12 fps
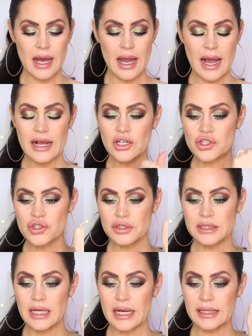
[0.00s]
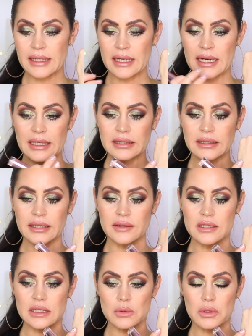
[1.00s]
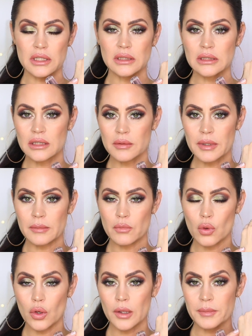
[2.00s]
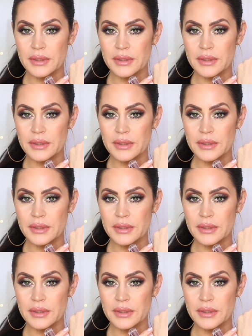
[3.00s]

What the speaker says: actually I kind of like this one a little bit more